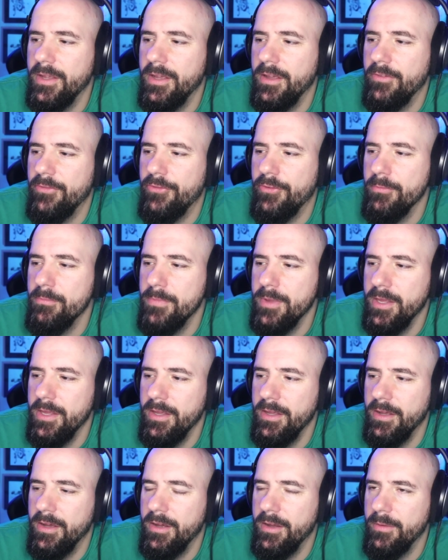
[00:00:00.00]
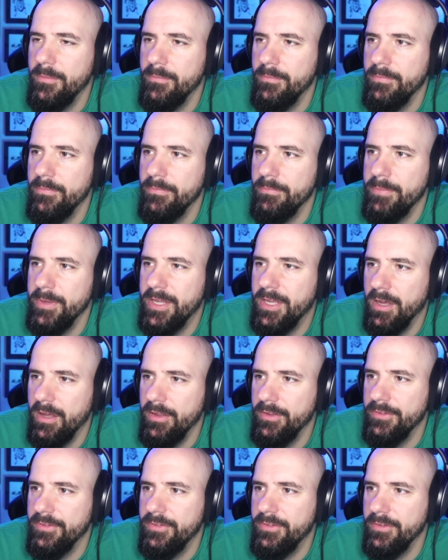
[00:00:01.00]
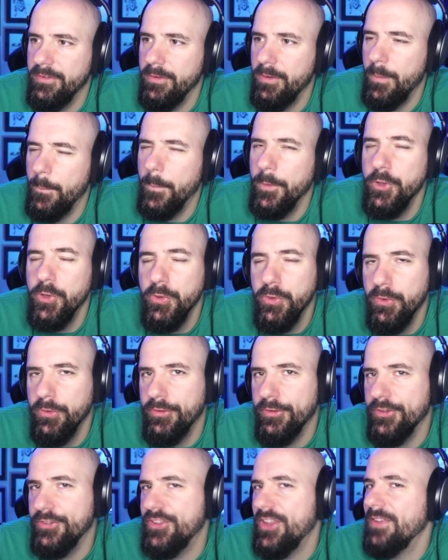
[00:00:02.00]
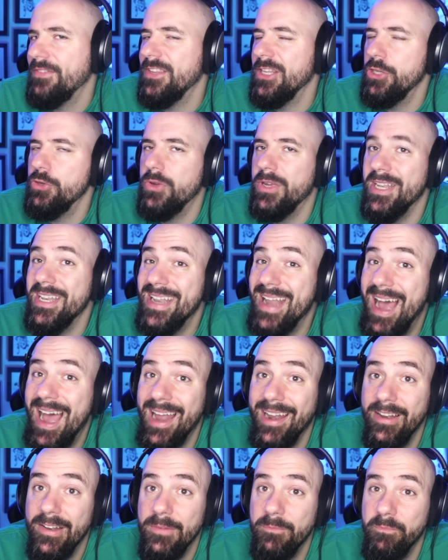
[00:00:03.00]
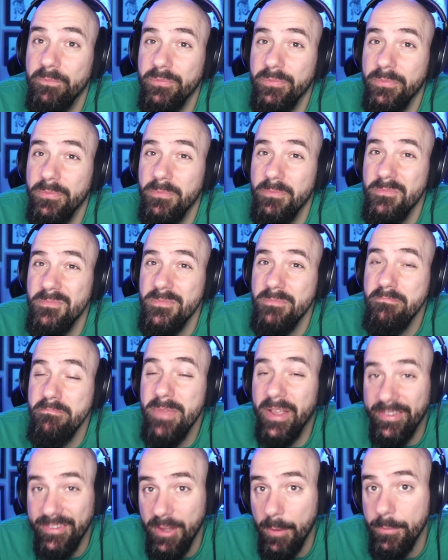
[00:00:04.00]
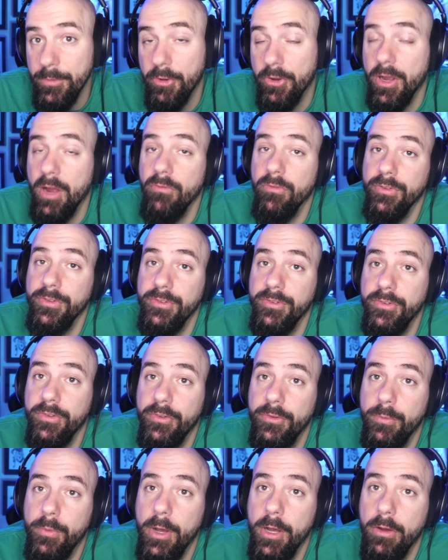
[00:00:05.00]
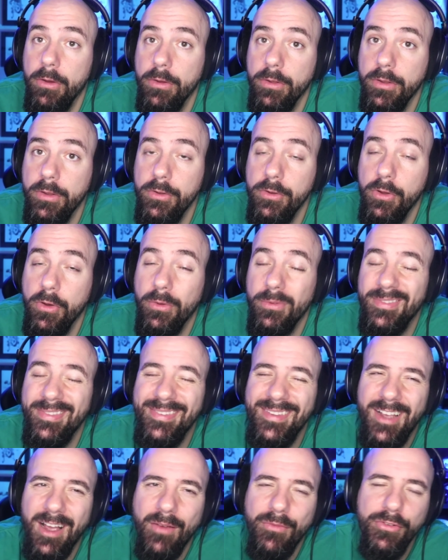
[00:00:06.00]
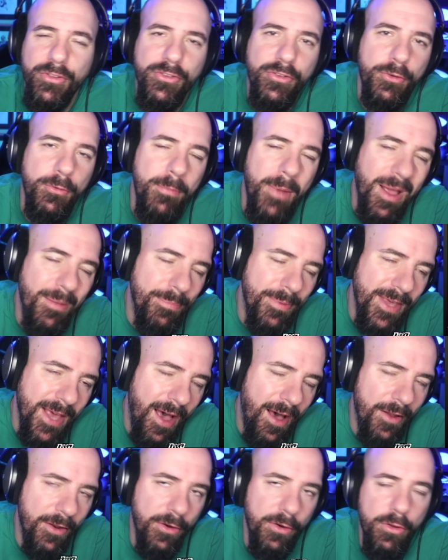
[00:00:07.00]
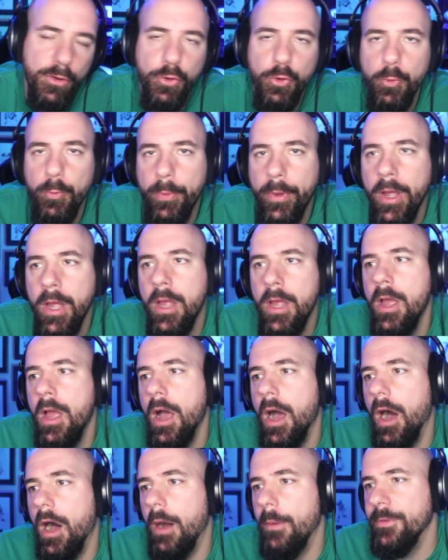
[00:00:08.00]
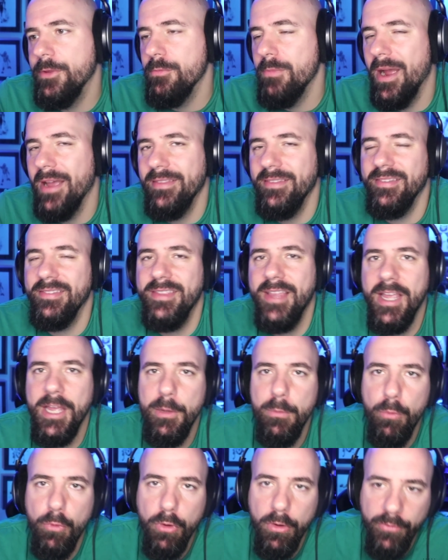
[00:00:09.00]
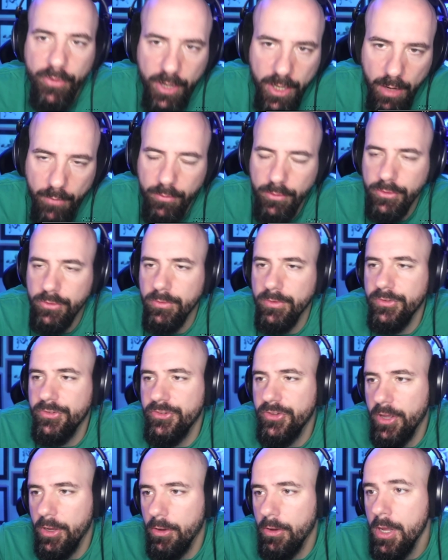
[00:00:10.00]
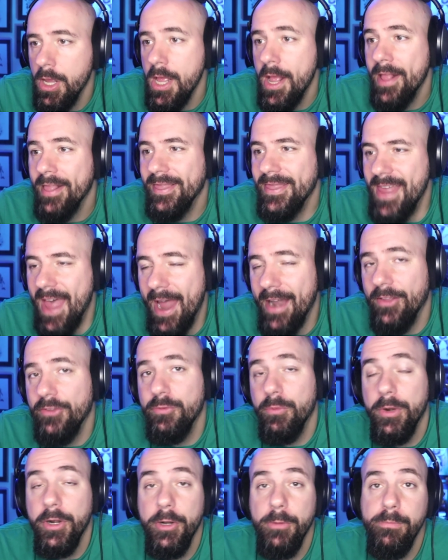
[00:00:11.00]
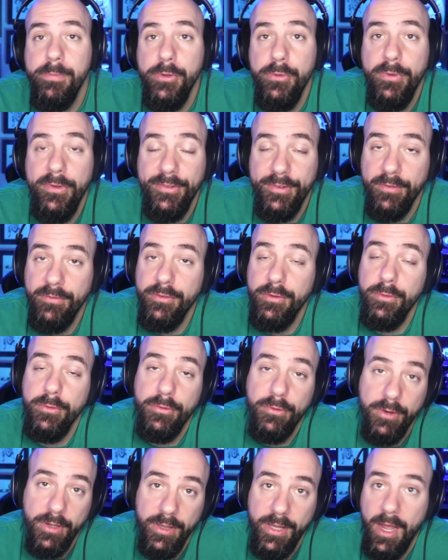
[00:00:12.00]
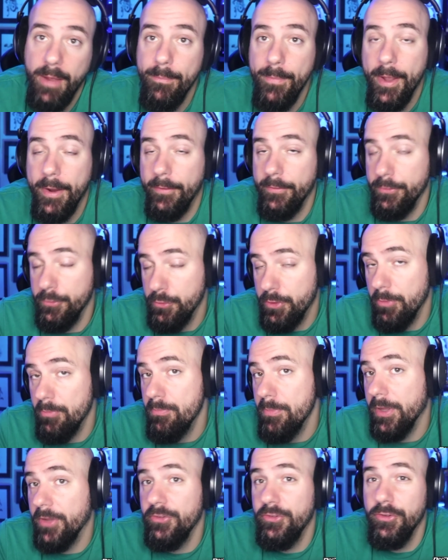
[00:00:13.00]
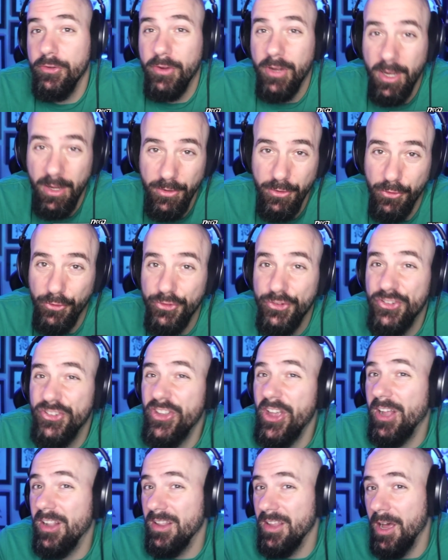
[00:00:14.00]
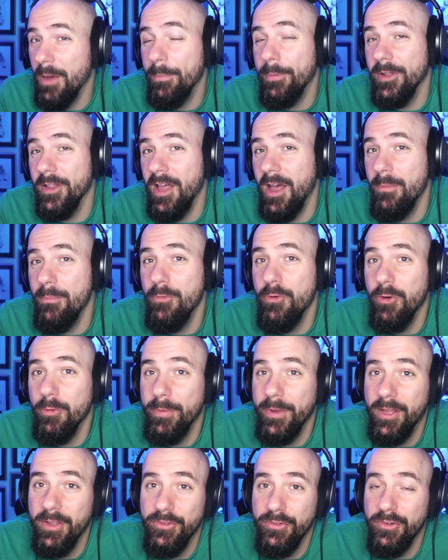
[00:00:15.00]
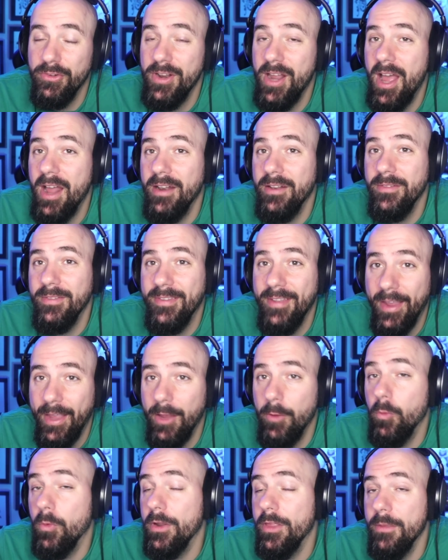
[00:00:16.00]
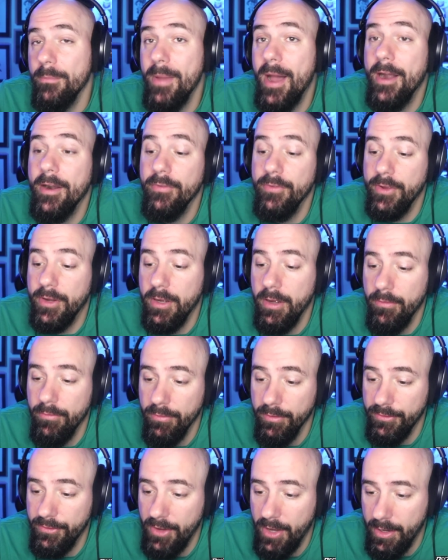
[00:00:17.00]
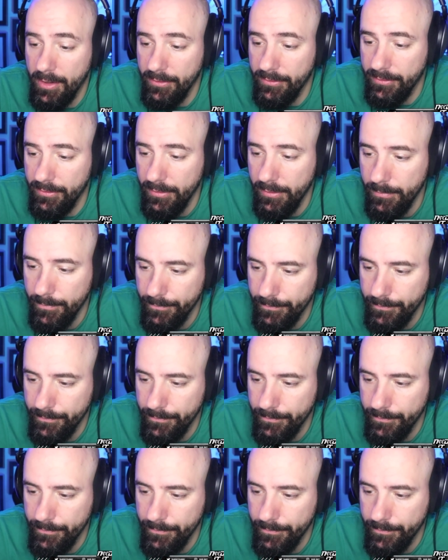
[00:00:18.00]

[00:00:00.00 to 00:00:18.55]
for me, um, because when you use a safety, you cannot mix up your coverages as well. You know, cover two might be out of the loop. Um, you might just stay in more of a cover three shell. That is one of the beauties of using a linebacker. You can mix your your shell up a lot more because you're not taking one of them out of the coverage. Honestly.